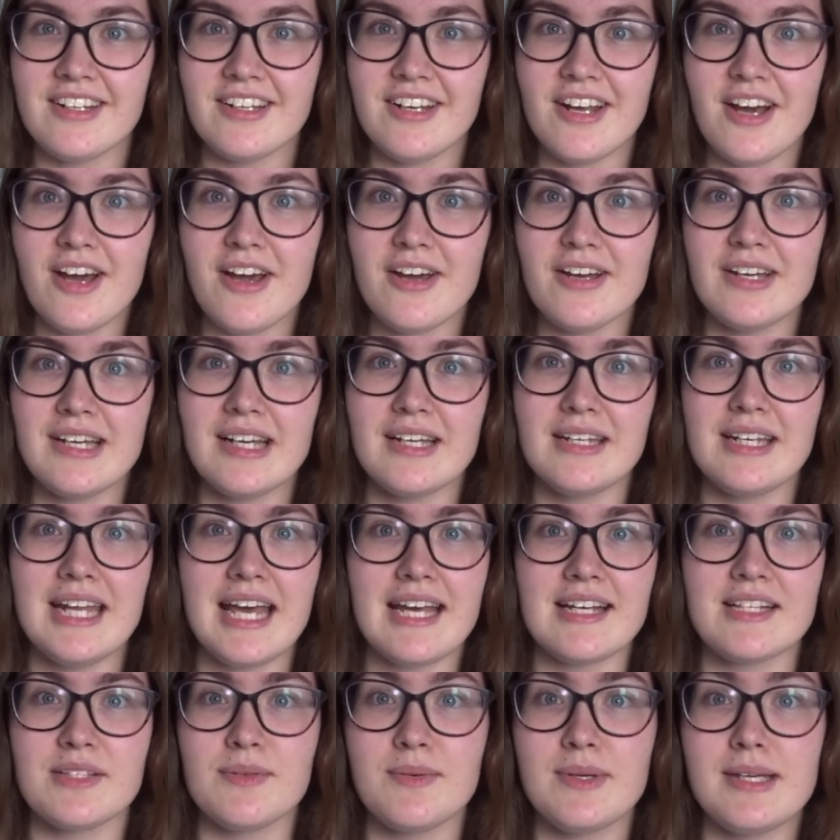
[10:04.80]
you know.
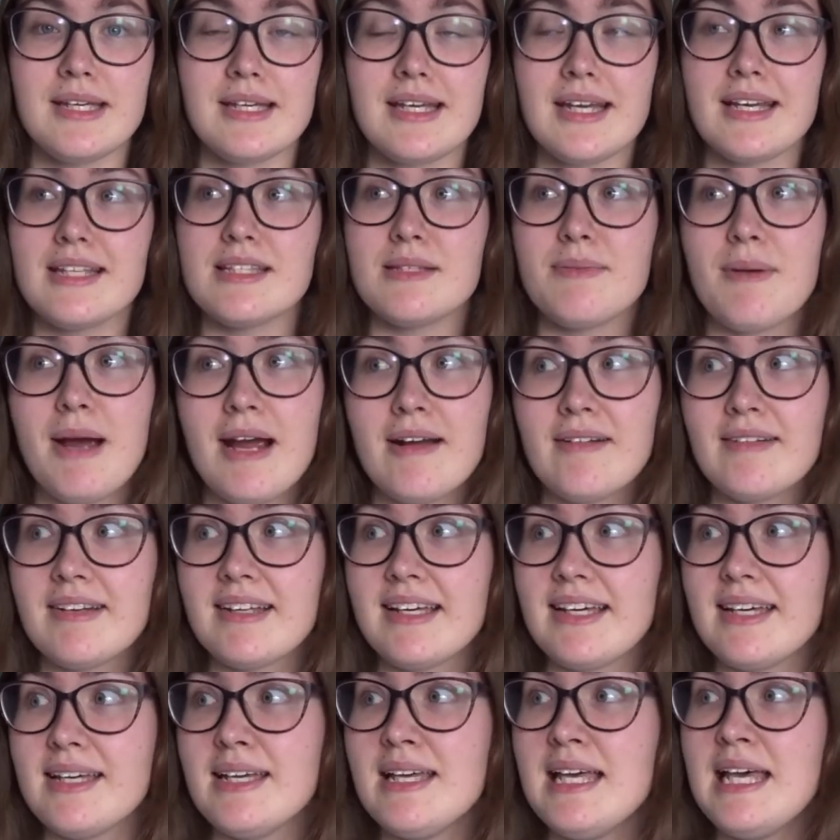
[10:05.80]
Next week it's
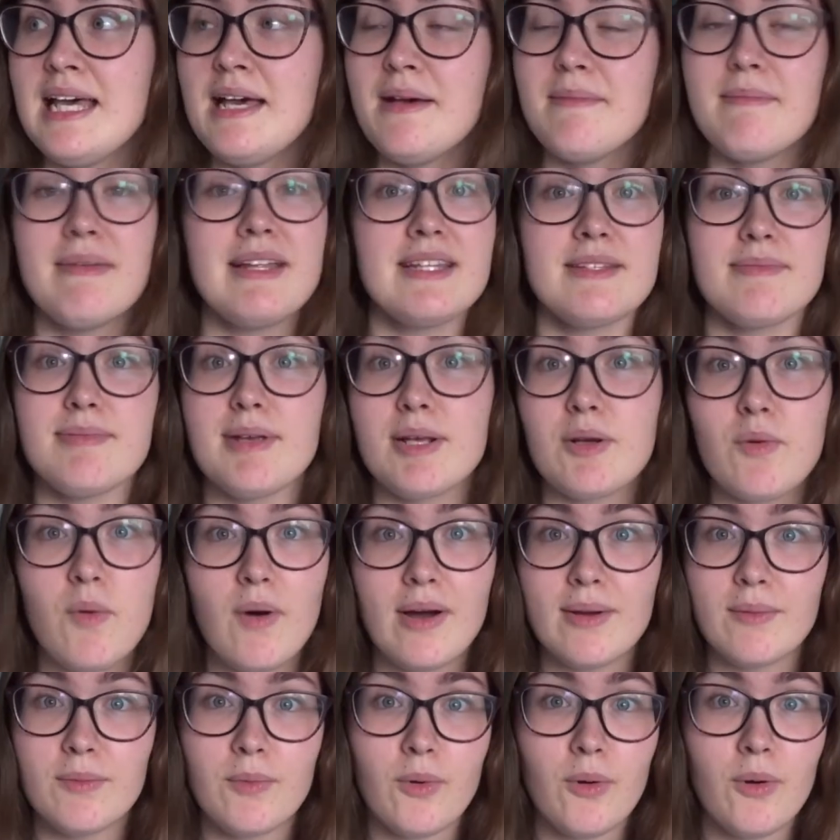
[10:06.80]
apparently meant to be
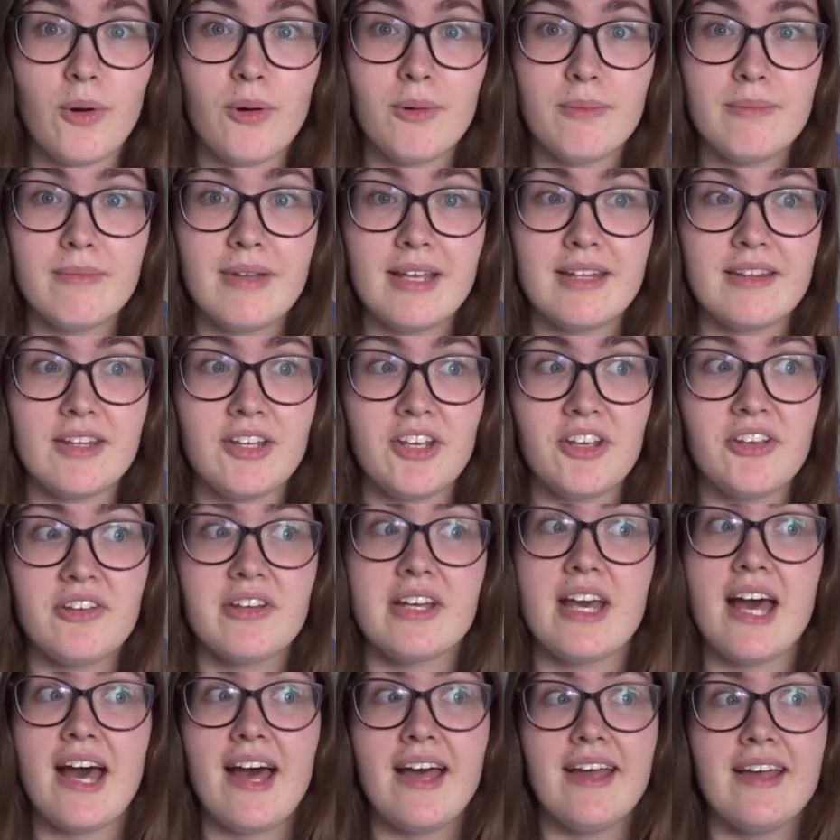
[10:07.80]
quite warm in the
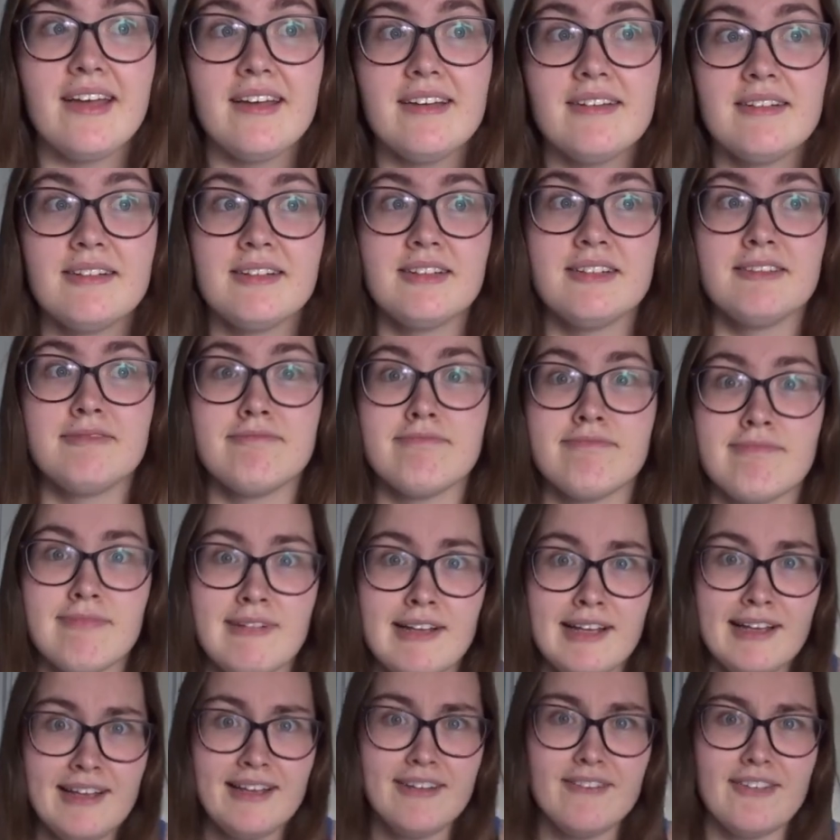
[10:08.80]
UK,
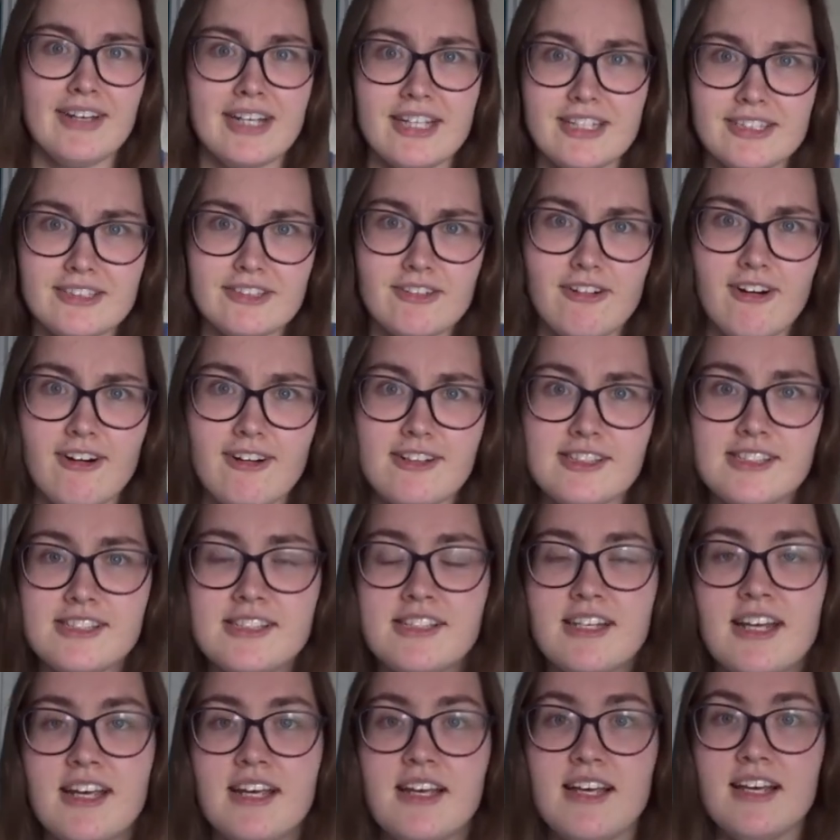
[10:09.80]
fingers crossed.